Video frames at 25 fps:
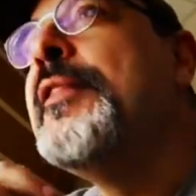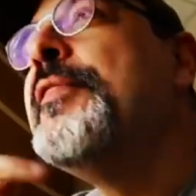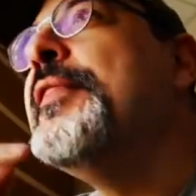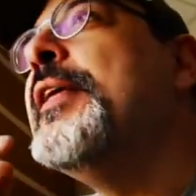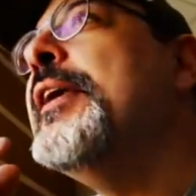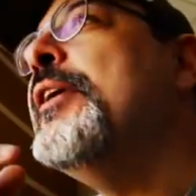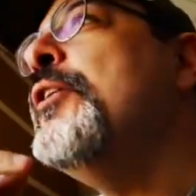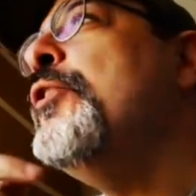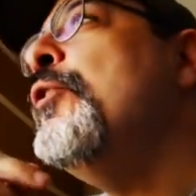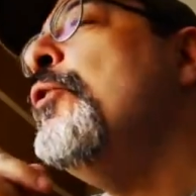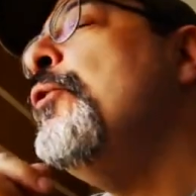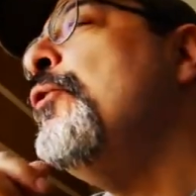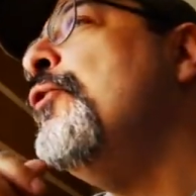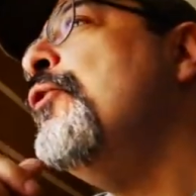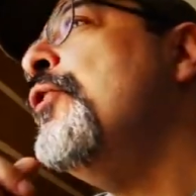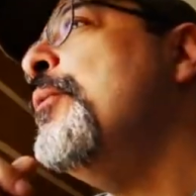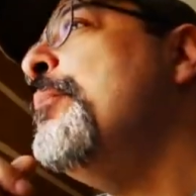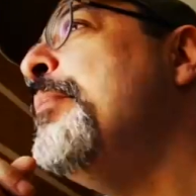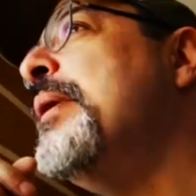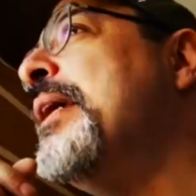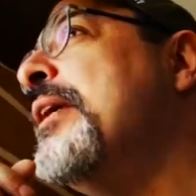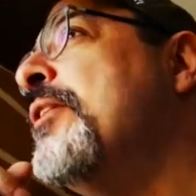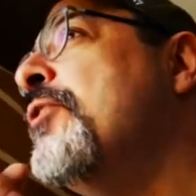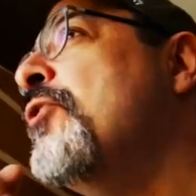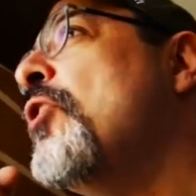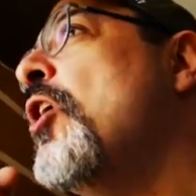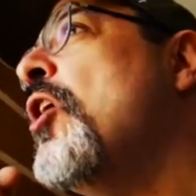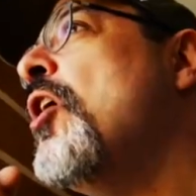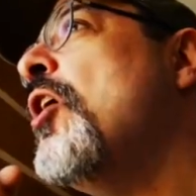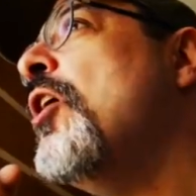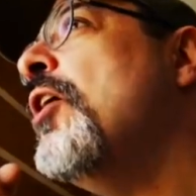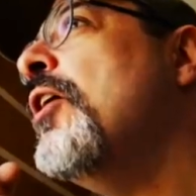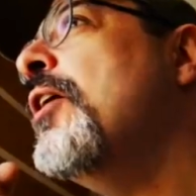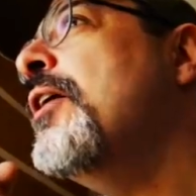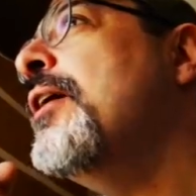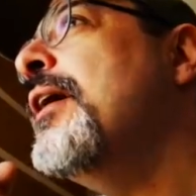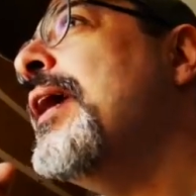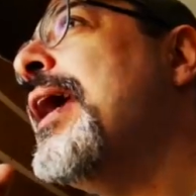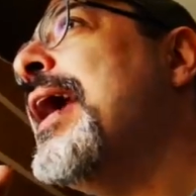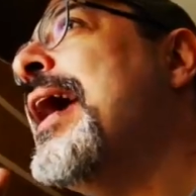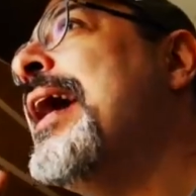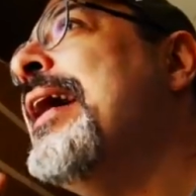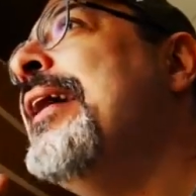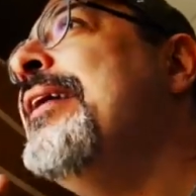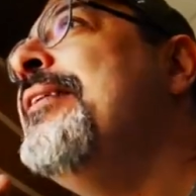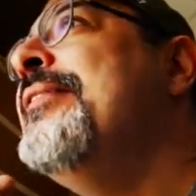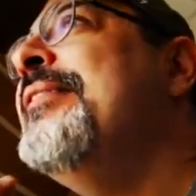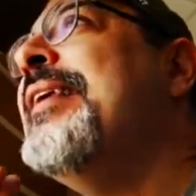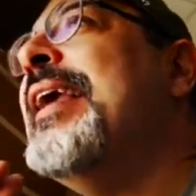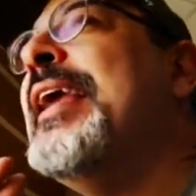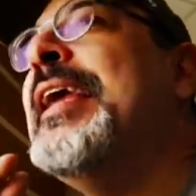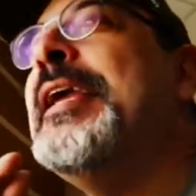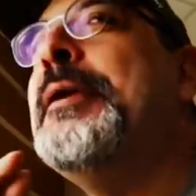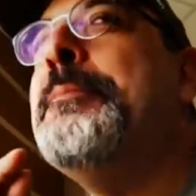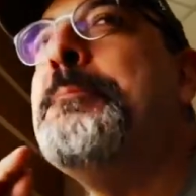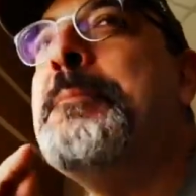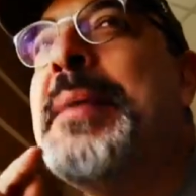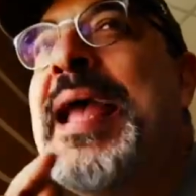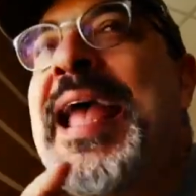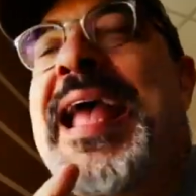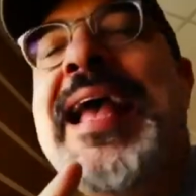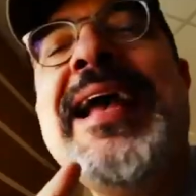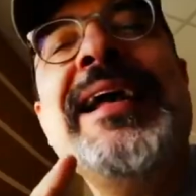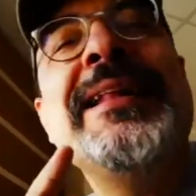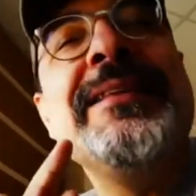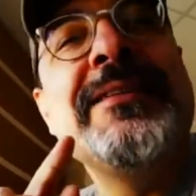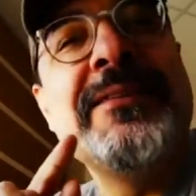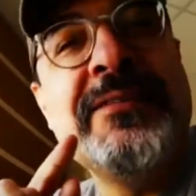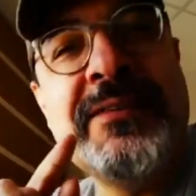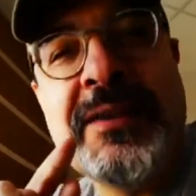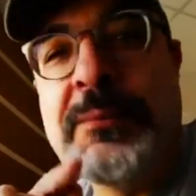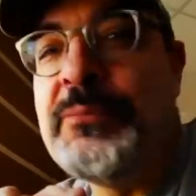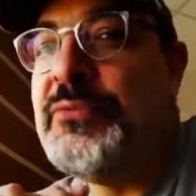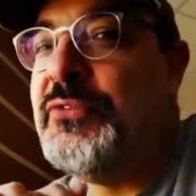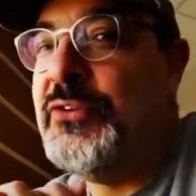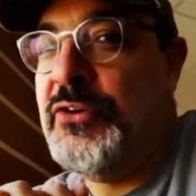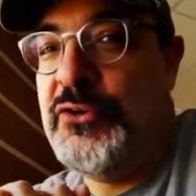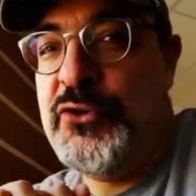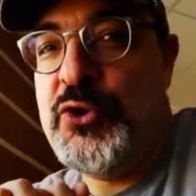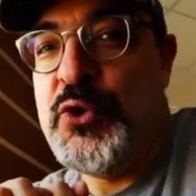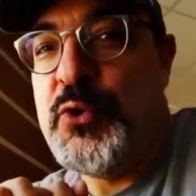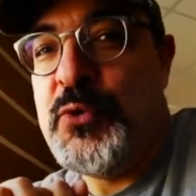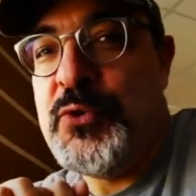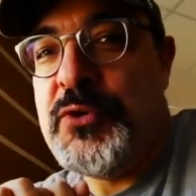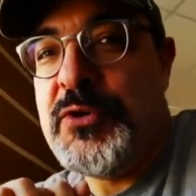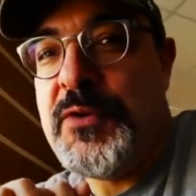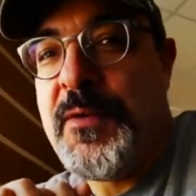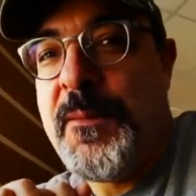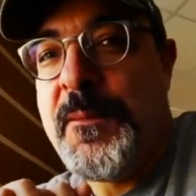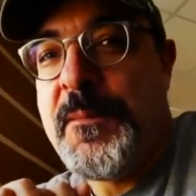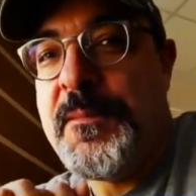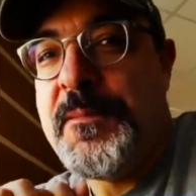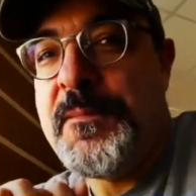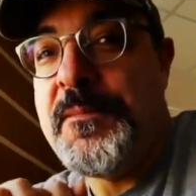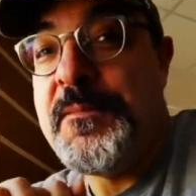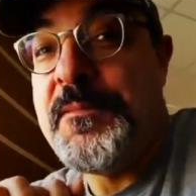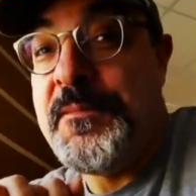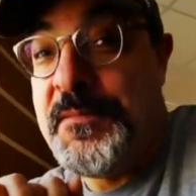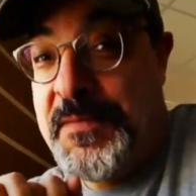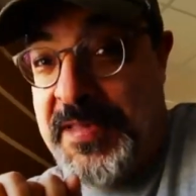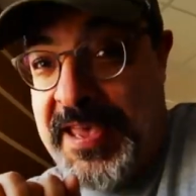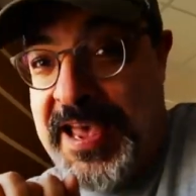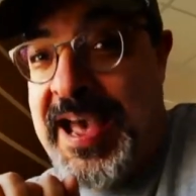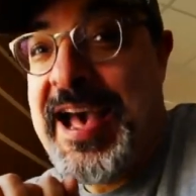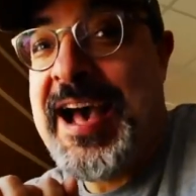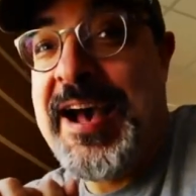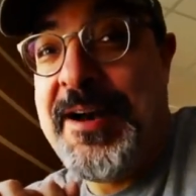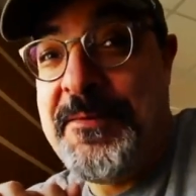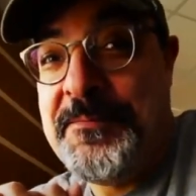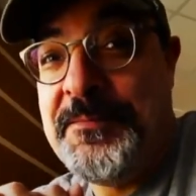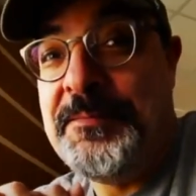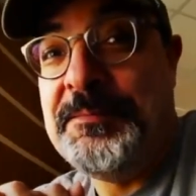They use the big dog as a man substitute. Yeah.